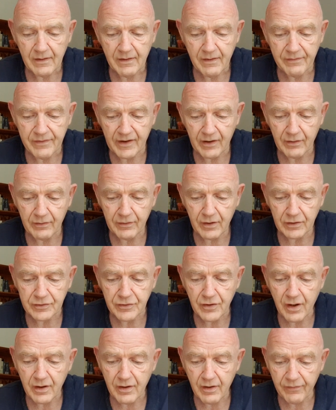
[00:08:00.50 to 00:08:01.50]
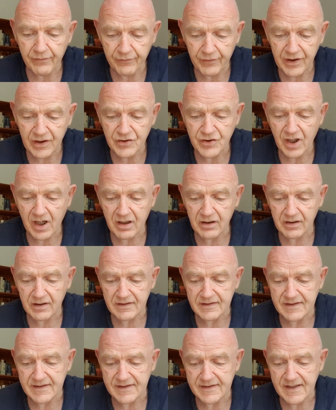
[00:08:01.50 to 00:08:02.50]
There are not three
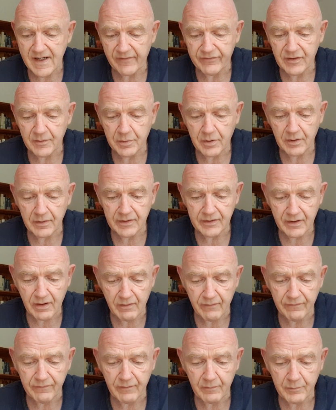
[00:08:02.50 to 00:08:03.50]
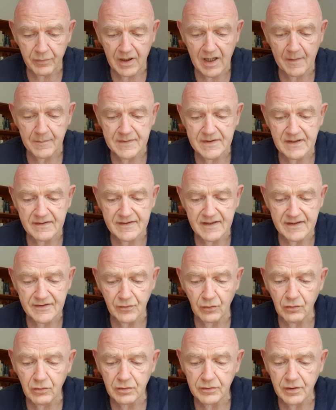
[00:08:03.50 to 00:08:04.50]
Jarndyces left upon the earth, perhaps since
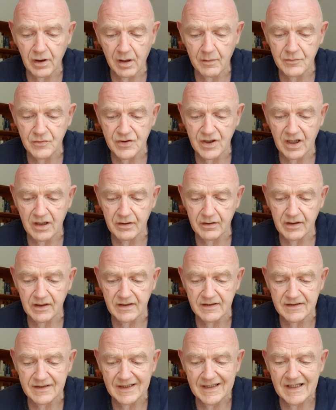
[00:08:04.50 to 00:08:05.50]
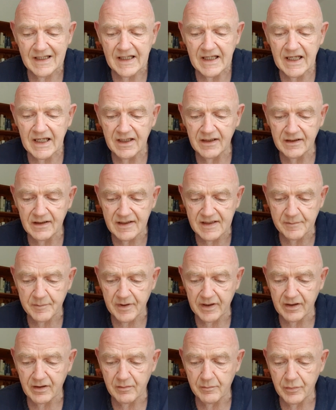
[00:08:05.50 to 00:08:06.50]
old Tom Jarndyce, in
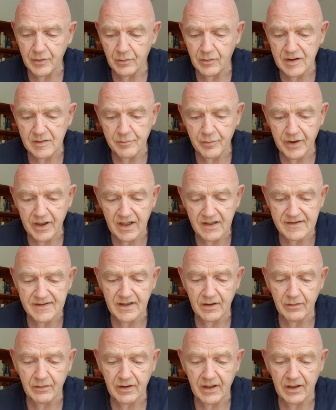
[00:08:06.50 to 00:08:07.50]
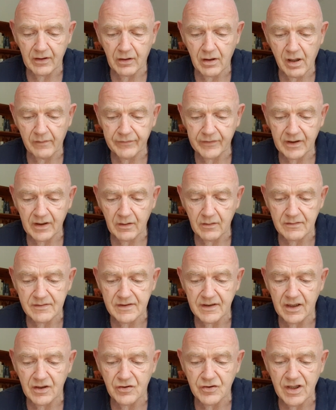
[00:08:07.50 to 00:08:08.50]
despair, blew his brains out at a coffee house
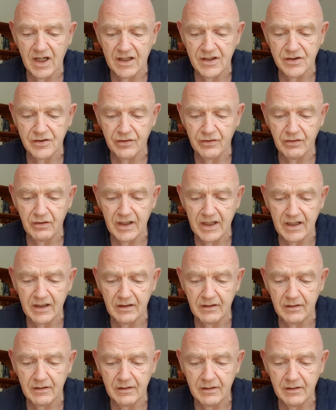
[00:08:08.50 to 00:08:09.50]
in Chancery Lane.